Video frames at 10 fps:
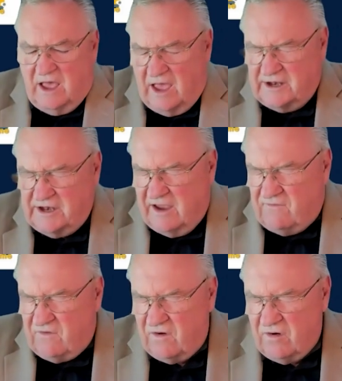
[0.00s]
had
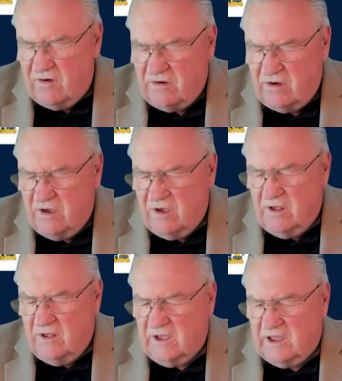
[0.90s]
never
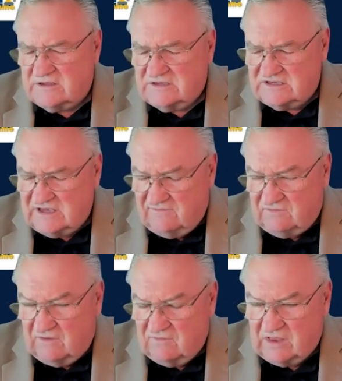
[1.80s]

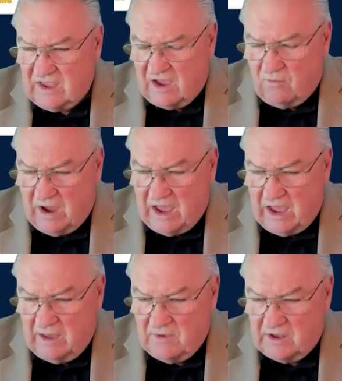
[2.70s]
conceived of it that
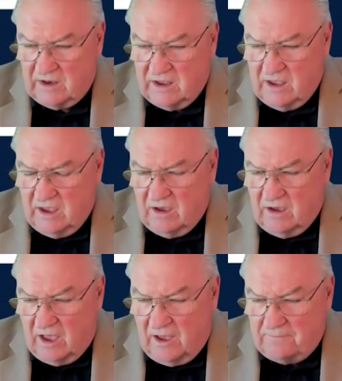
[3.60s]
way, but
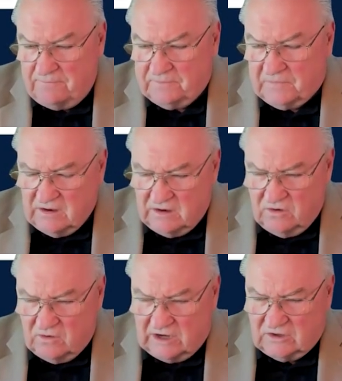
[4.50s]

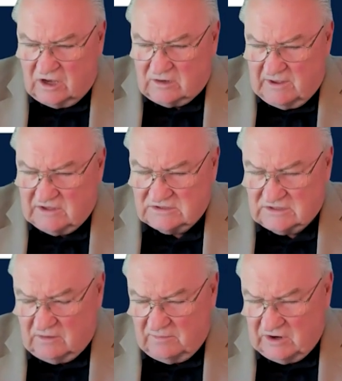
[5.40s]
you and I talked about this a
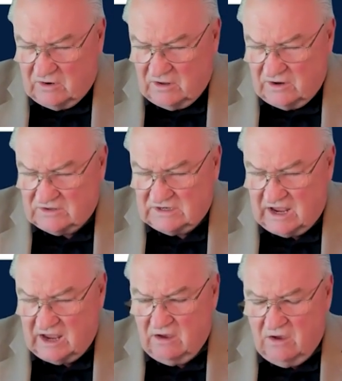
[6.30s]
little bit earlier
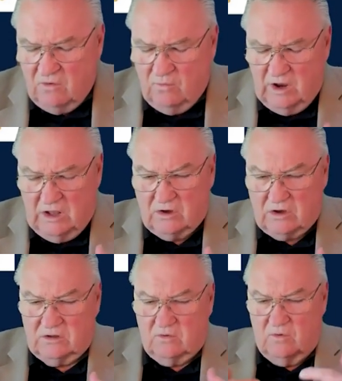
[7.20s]
today. We
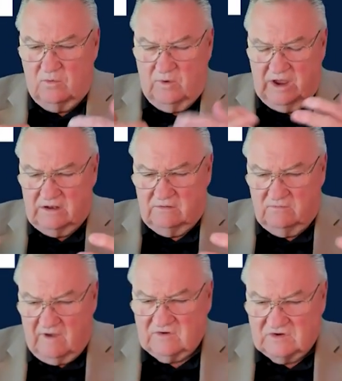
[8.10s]
in
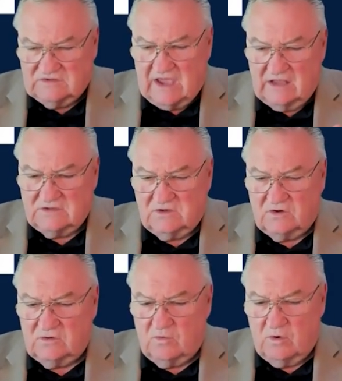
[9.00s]
revenue science
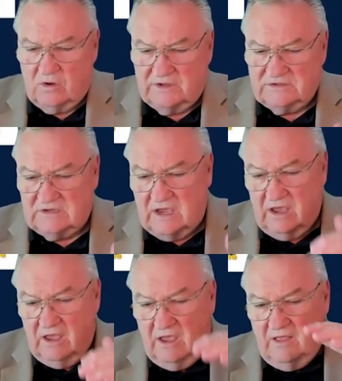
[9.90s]
look at the world and
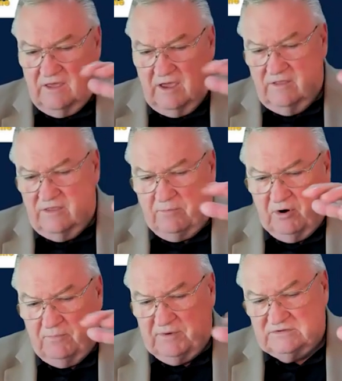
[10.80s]
say that the
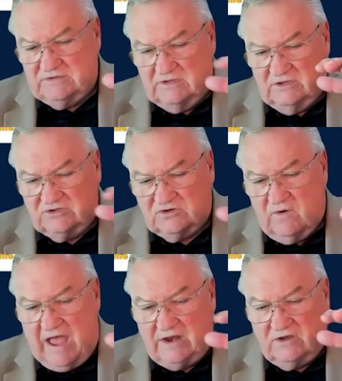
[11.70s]
purpose and the
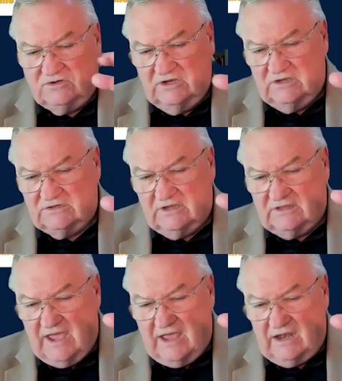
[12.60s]
strategy is
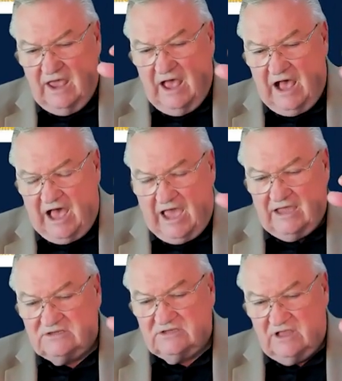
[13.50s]
at that
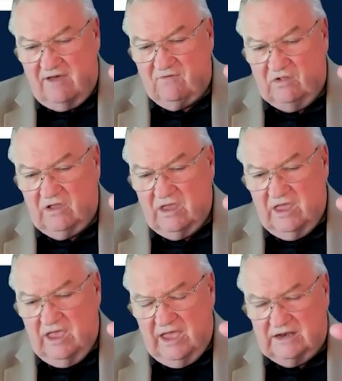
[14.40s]
highest level,
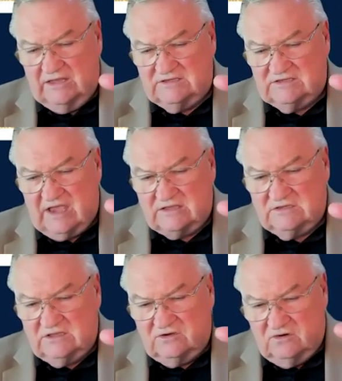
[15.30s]
and it
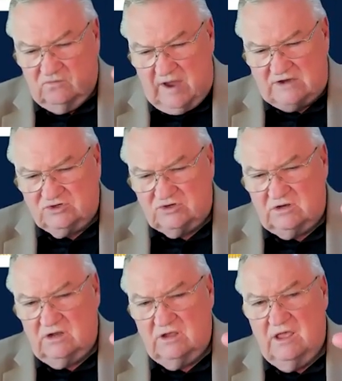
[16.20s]
sets the
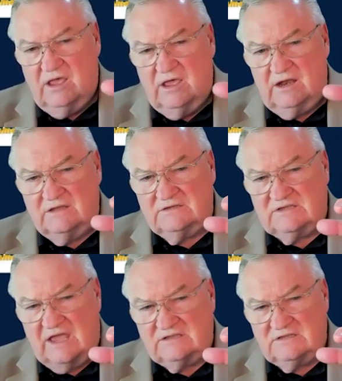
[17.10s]
direction and it
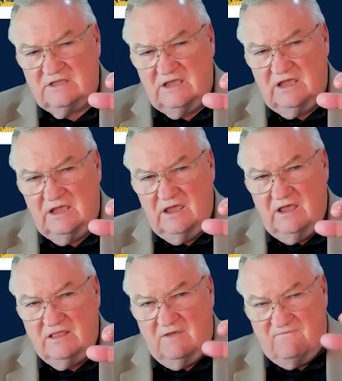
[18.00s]
sets the
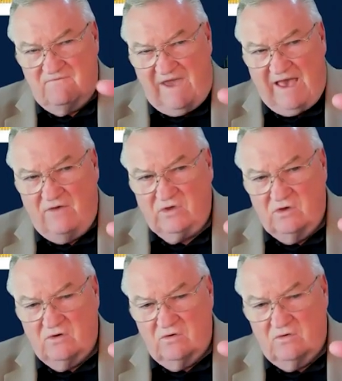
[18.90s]

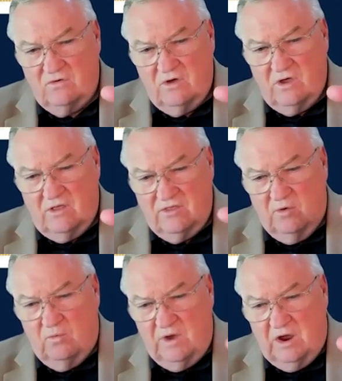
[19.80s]
value
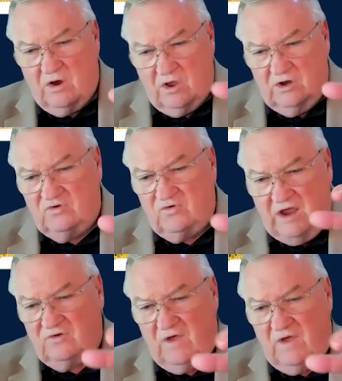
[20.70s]
that we are going to try
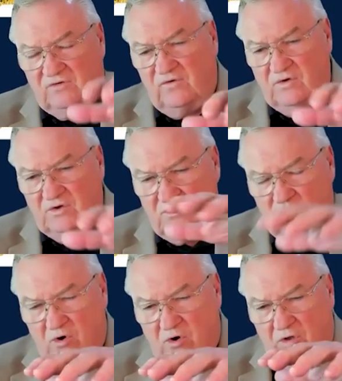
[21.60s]
and transfer to the
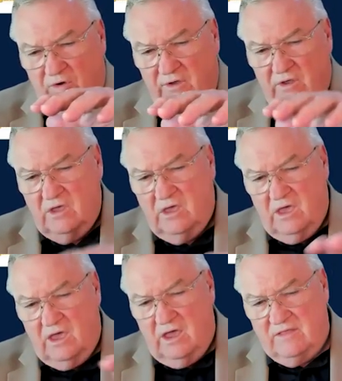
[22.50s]
world.
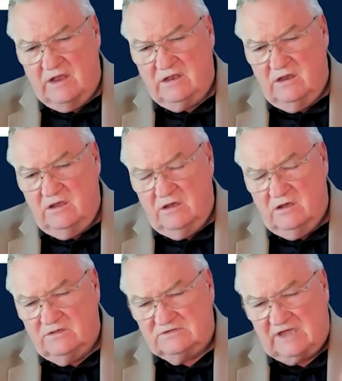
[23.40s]
And then
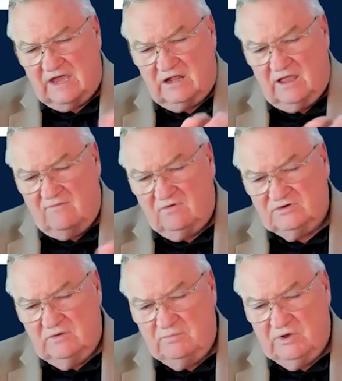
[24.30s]
the second level
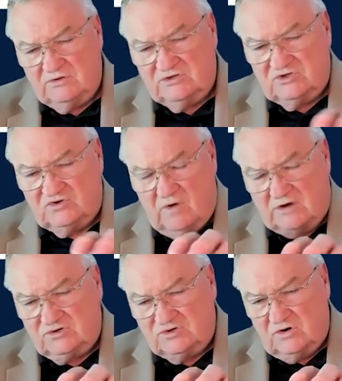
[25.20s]
is you build
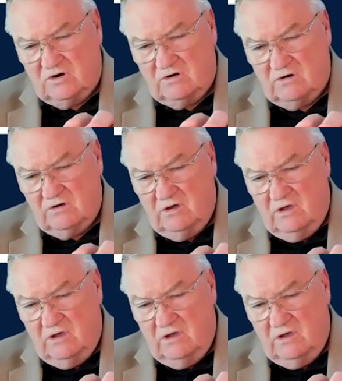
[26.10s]
structure,